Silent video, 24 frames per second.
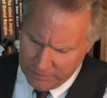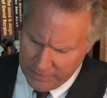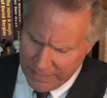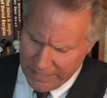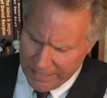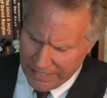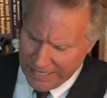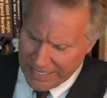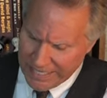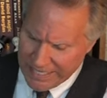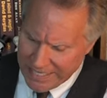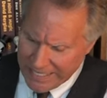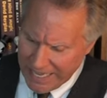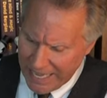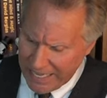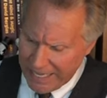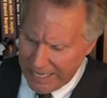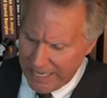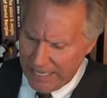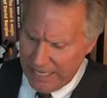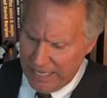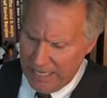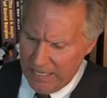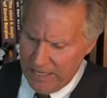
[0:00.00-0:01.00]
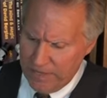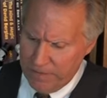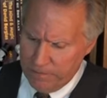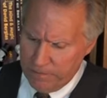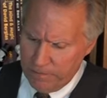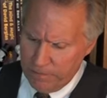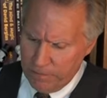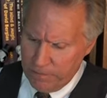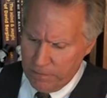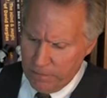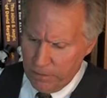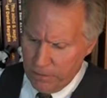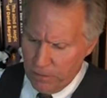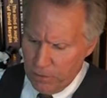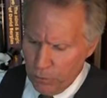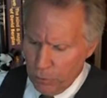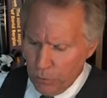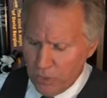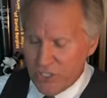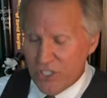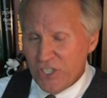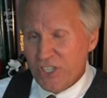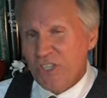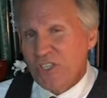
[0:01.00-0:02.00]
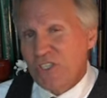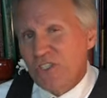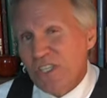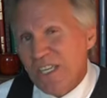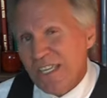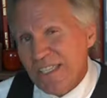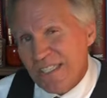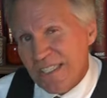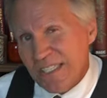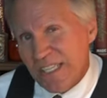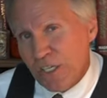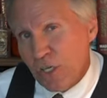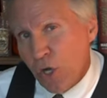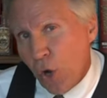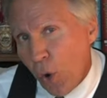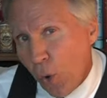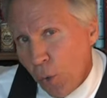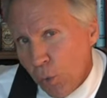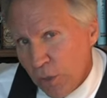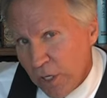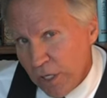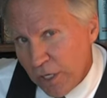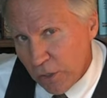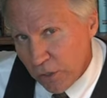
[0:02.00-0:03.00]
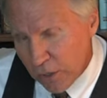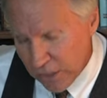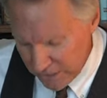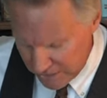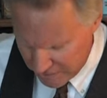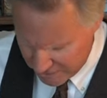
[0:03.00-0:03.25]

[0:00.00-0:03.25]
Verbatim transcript: an identity, which existed only on